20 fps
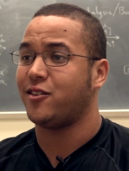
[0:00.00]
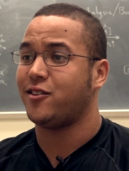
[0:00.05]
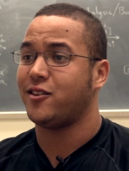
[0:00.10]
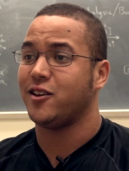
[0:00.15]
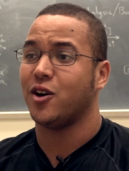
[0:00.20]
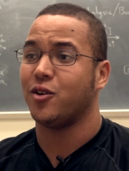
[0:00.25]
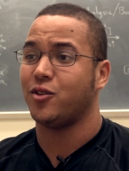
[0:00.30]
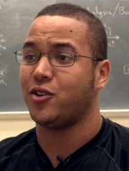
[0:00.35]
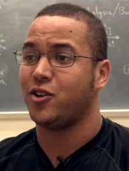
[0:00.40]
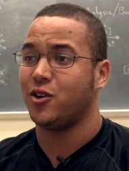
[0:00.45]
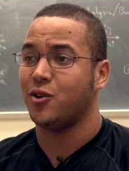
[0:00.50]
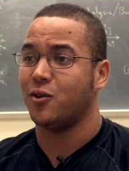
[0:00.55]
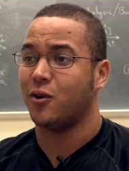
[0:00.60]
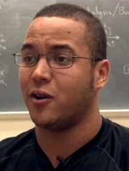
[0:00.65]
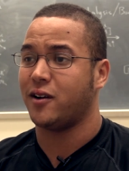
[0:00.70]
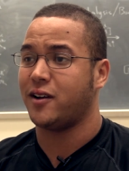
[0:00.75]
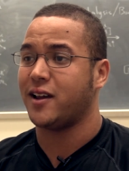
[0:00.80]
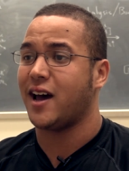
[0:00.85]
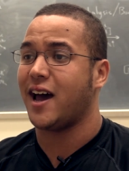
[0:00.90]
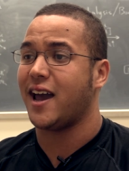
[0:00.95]
CO2,
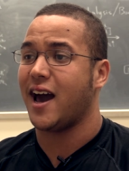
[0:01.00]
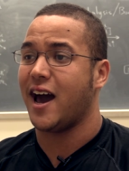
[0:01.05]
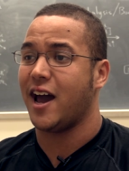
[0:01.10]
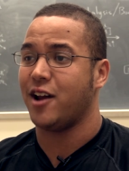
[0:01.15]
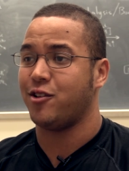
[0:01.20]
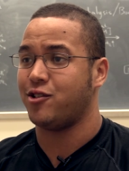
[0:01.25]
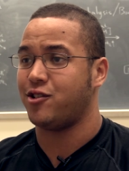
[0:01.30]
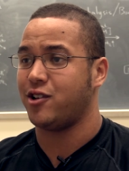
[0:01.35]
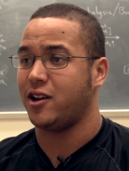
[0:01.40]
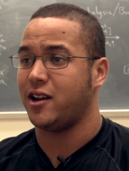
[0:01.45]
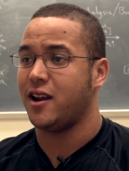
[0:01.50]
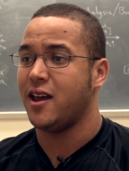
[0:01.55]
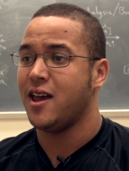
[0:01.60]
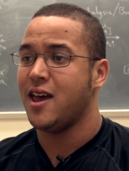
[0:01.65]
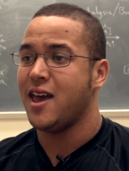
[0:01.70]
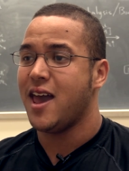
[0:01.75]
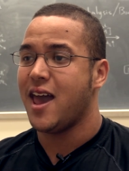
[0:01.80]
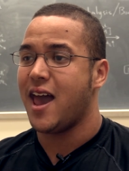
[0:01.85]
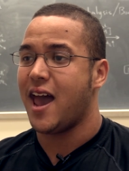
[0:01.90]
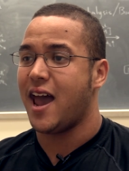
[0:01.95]
or dihydrogen
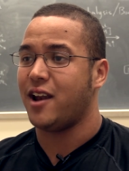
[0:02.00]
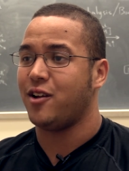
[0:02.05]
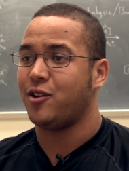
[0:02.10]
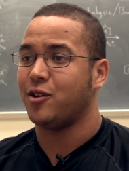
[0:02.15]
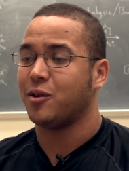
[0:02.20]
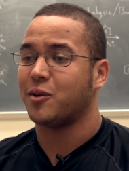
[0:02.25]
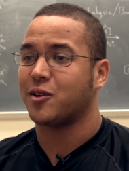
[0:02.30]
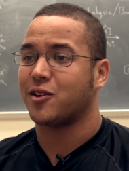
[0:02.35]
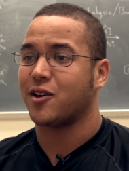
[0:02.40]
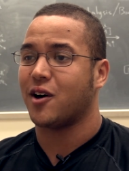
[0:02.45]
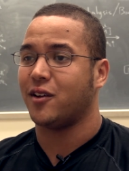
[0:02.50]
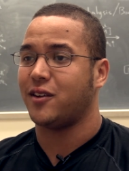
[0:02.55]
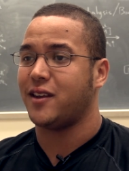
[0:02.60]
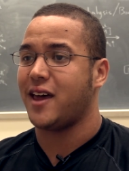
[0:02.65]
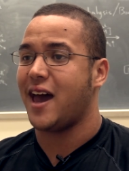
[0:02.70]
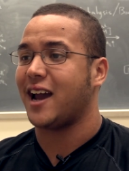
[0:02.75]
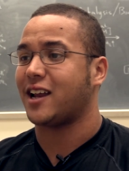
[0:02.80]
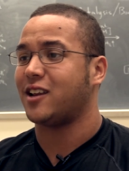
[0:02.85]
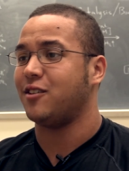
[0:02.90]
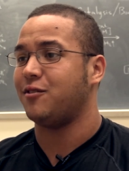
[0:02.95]
and doing what's called an
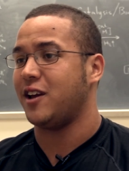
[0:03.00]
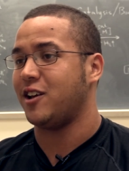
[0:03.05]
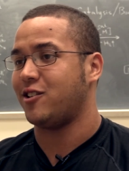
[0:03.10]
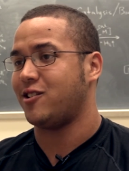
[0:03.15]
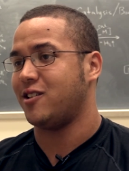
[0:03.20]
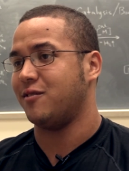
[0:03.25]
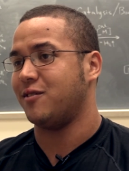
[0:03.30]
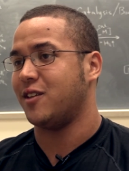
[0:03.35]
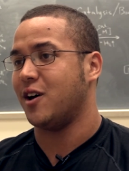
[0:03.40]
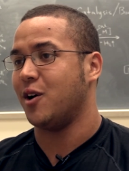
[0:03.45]
activation of